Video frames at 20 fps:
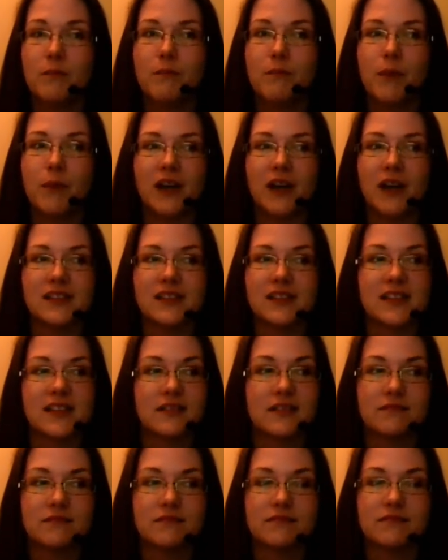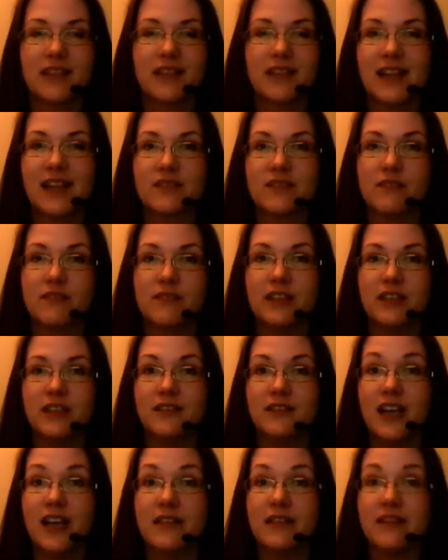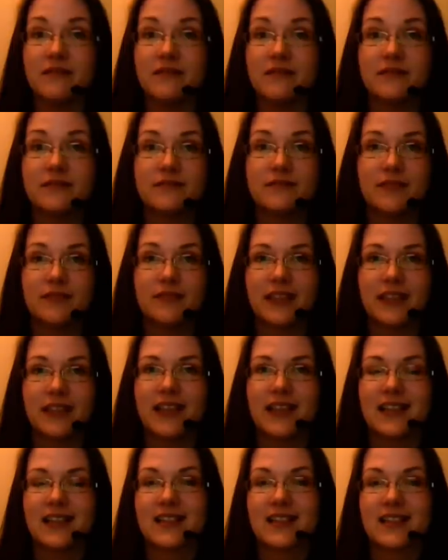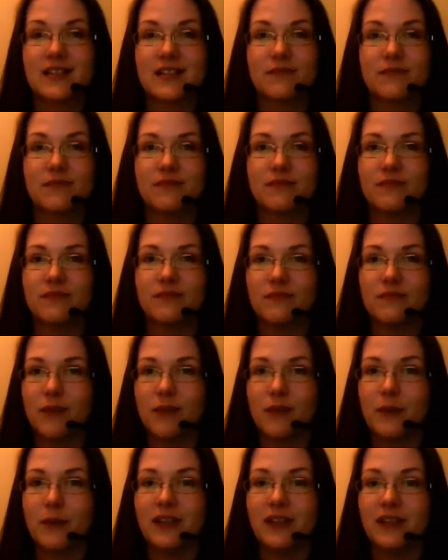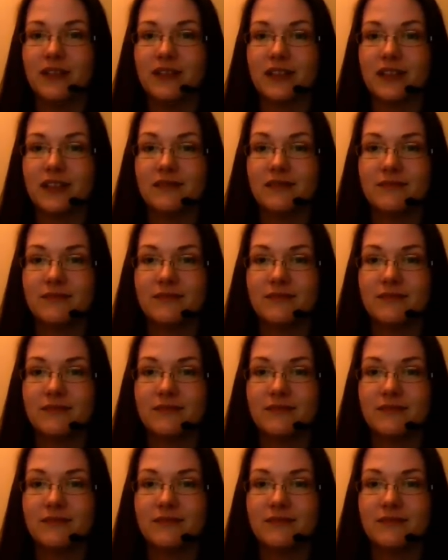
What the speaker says: But that's real life, and that's where we're living.